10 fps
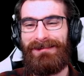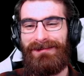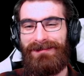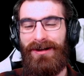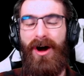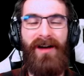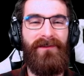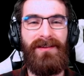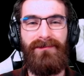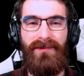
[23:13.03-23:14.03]
they're
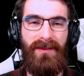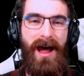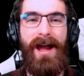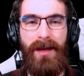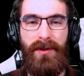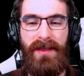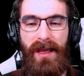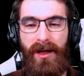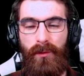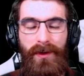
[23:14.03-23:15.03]
often high up in the
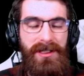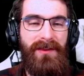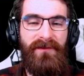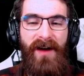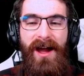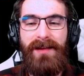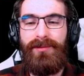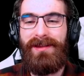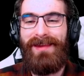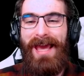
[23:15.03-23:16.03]
air, which is fine,
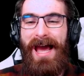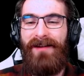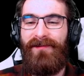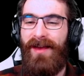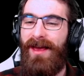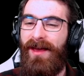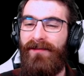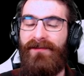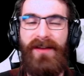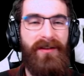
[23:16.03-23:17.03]
but they have
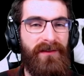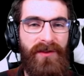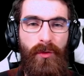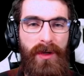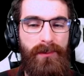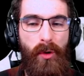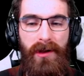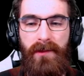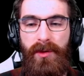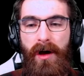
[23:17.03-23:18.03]
very few weak
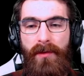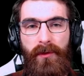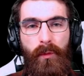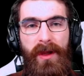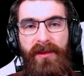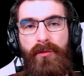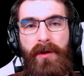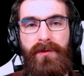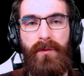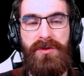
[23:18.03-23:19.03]
points beyond those wing
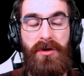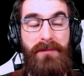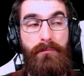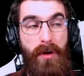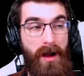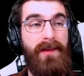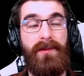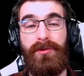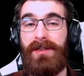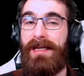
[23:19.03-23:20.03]
thrusters, which are
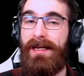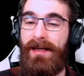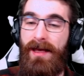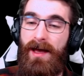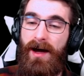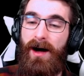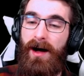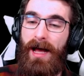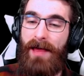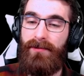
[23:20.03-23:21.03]
impossible to hit,
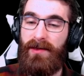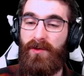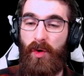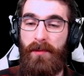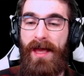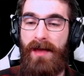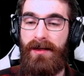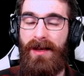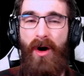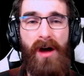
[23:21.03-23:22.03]
and the storm
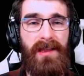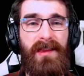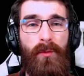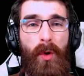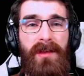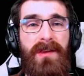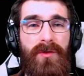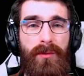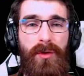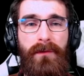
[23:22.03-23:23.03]
cannon. And honestly, once you
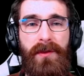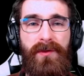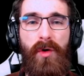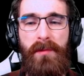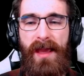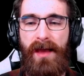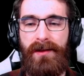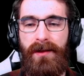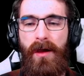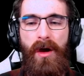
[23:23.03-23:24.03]
remove the storm cannon,